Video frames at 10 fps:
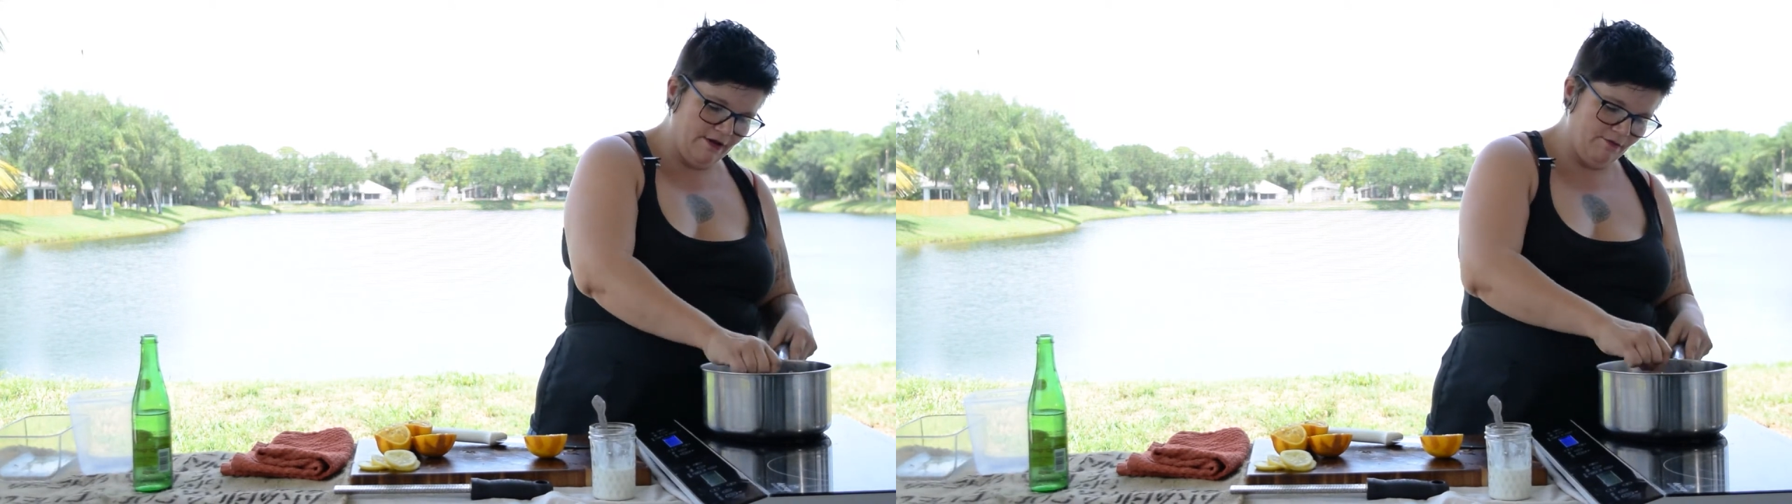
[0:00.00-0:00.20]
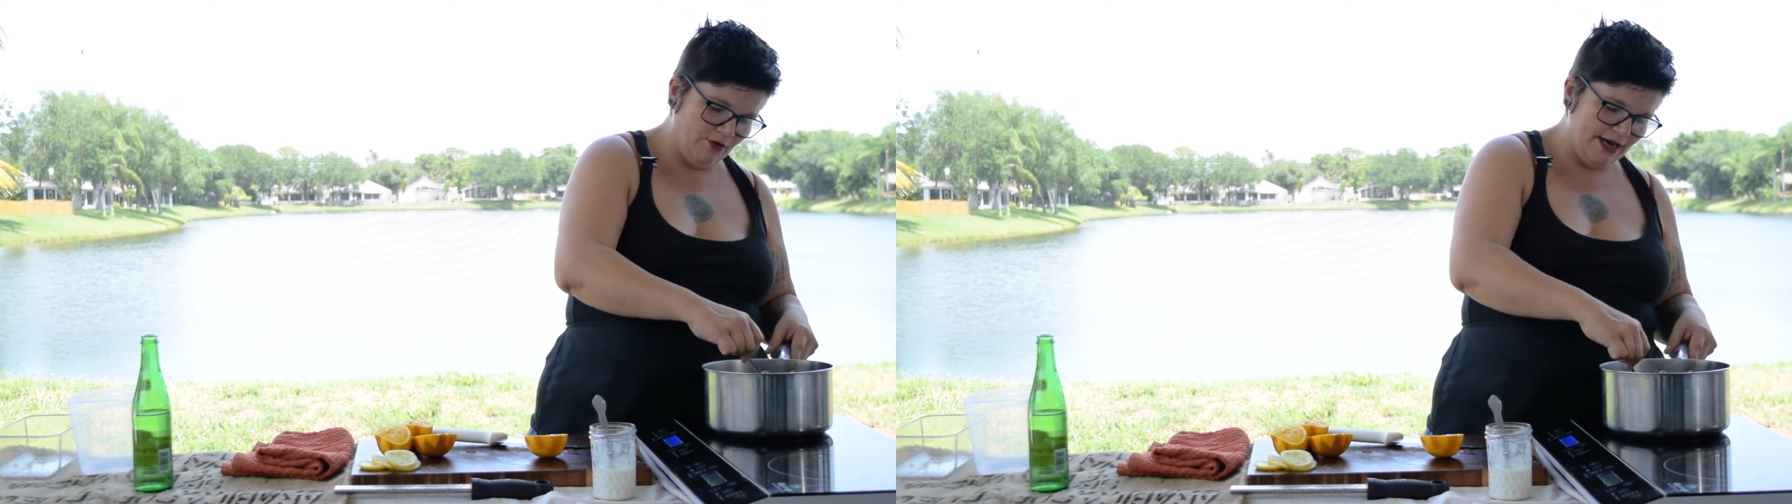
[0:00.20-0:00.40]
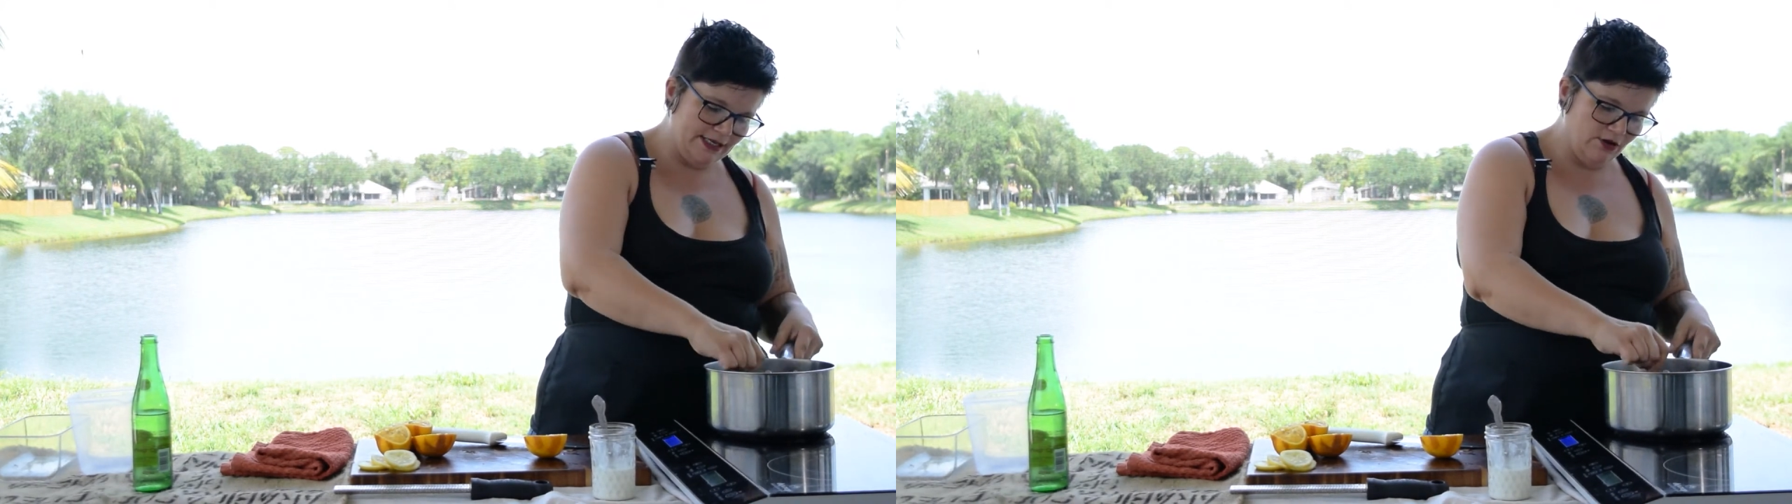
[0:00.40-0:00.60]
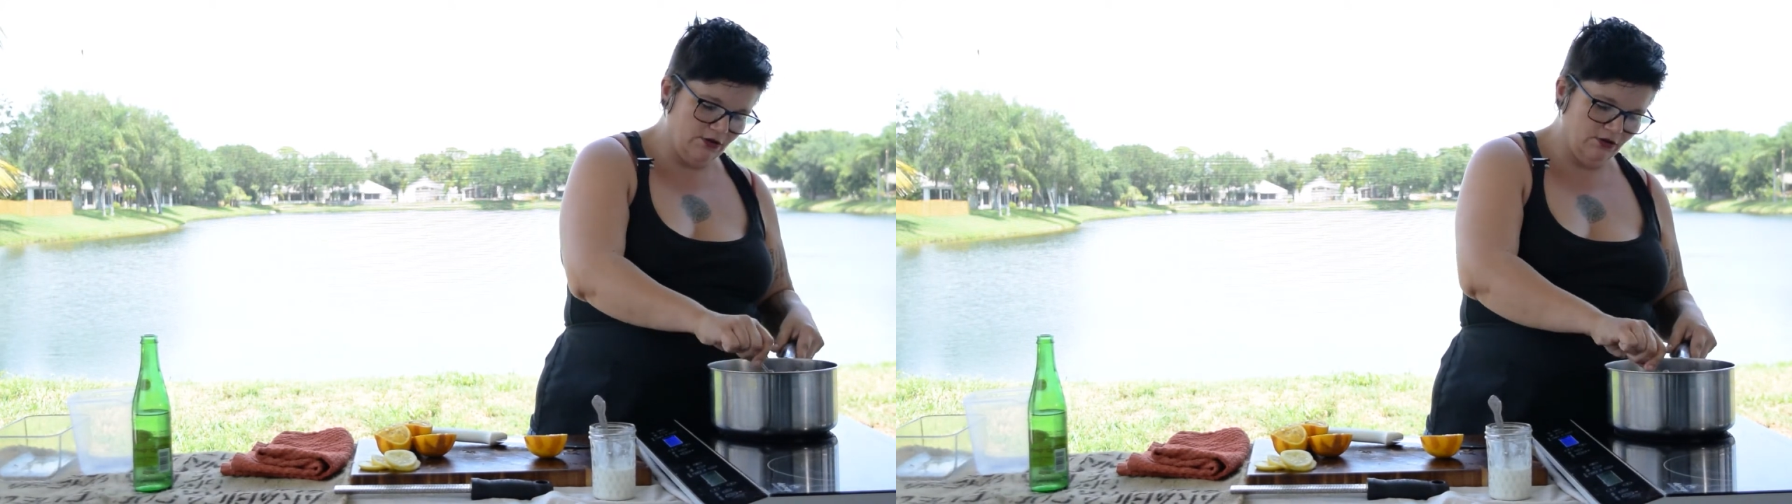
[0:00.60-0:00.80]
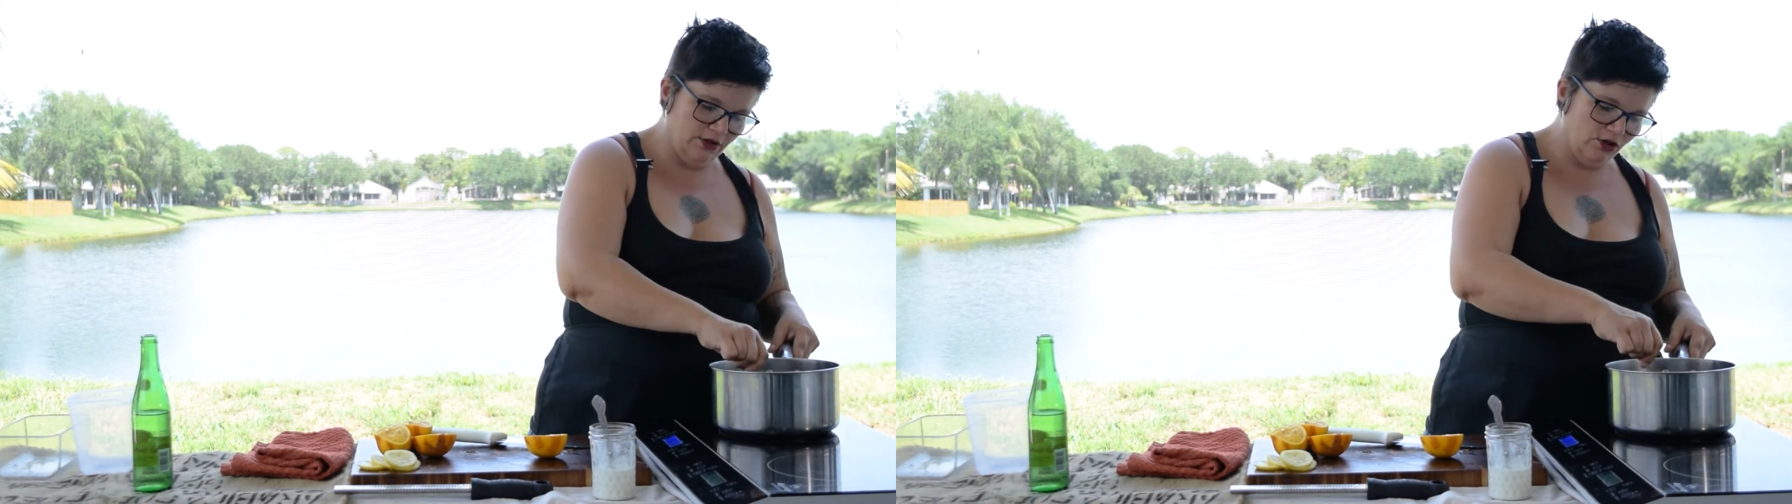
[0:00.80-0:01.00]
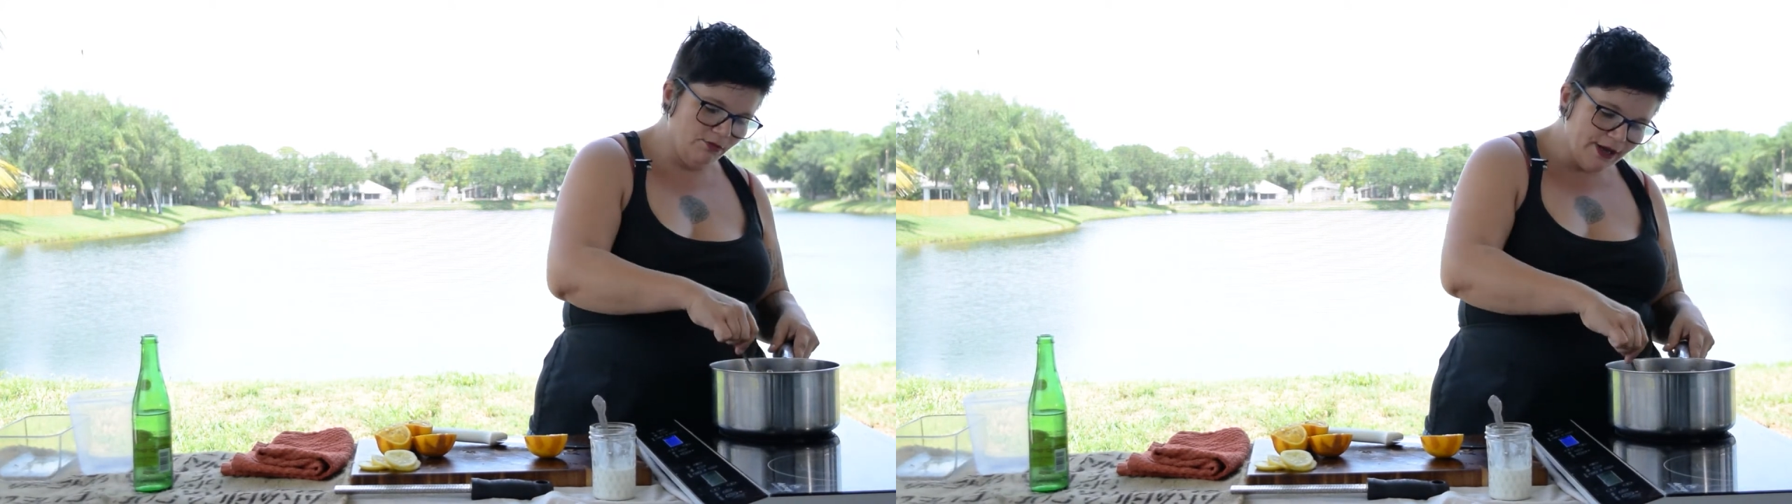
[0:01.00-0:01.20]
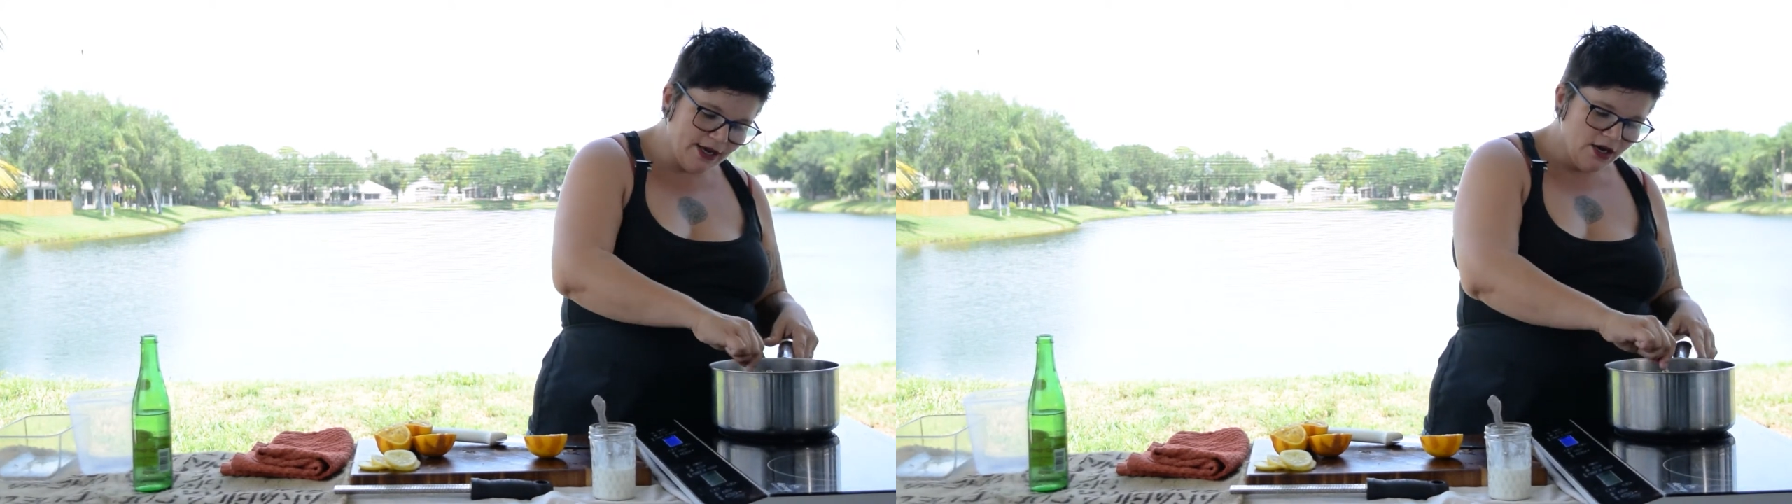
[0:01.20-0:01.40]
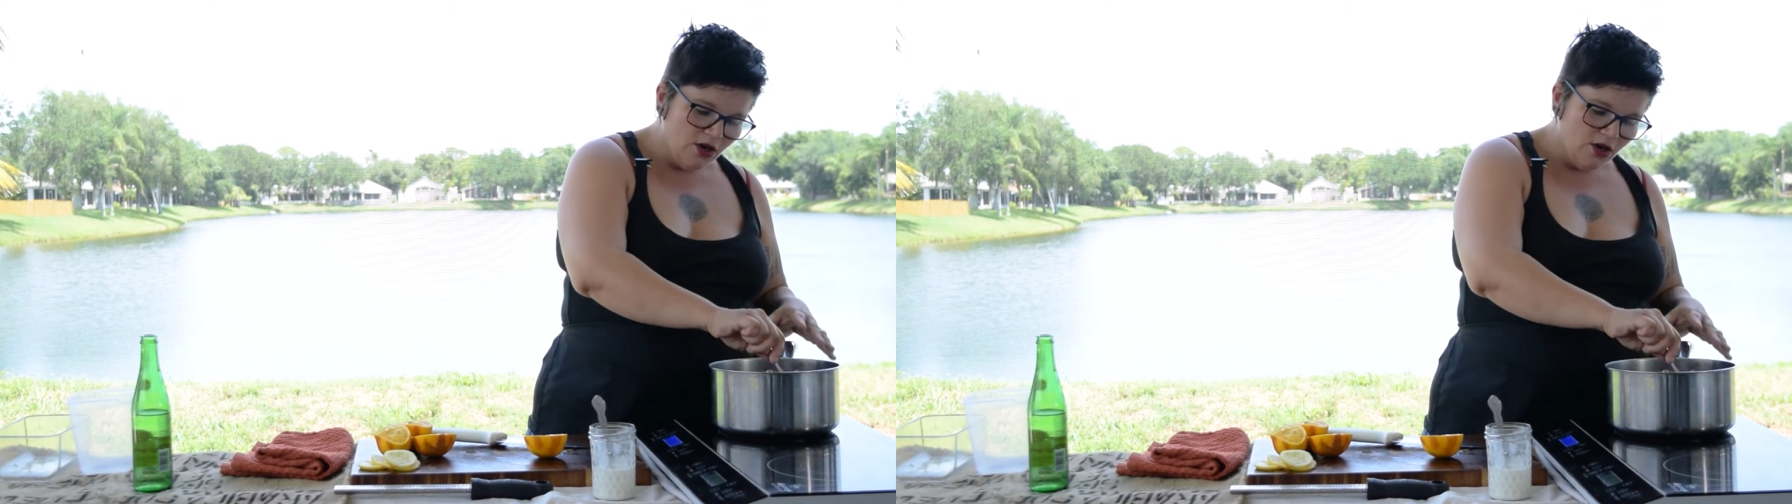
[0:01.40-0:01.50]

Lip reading: break down a little bit.